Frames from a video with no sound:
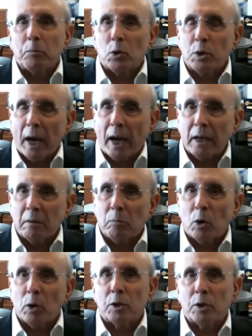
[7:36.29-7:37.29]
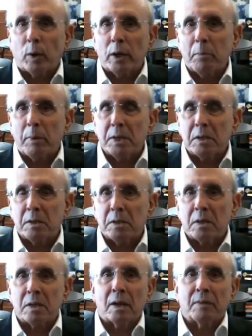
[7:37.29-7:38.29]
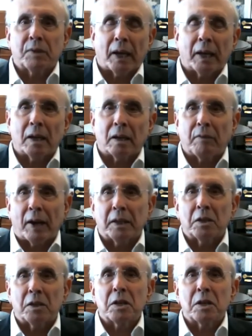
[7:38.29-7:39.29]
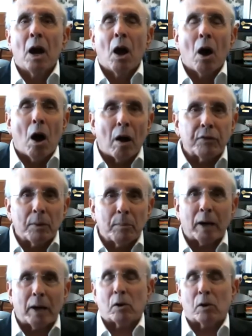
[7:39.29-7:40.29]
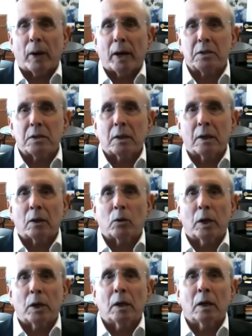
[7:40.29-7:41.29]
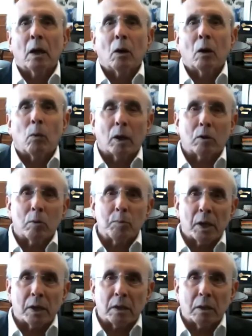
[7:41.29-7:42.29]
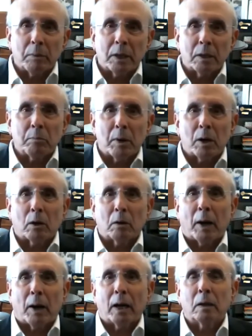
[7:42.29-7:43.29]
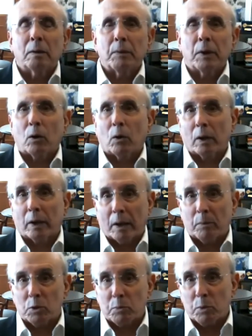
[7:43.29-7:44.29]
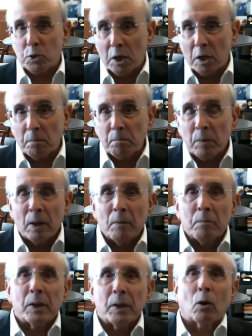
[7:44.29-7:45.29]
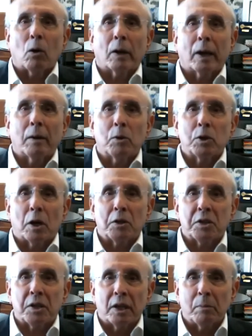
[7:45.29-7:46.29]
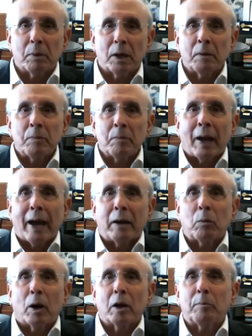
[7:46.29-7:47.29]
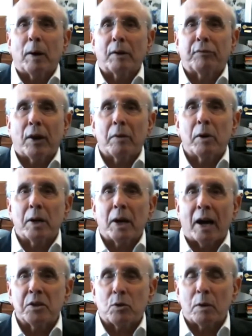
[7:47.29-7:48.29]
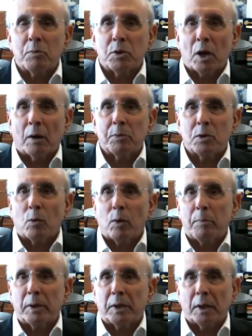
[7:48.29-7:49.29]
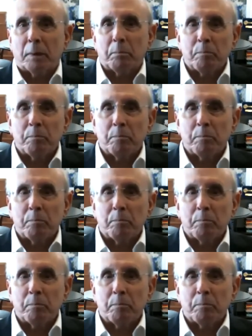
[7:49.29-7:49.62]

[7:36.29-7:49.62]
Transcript: To date, more than 20 businesses have taken advantage of the microgrants, including Workroom Gentleman and Miracle Mile, the Coral Gables Museum, the Coral Gables Art Cinema, and one of my favorite ice cream shops, Whip and Dip.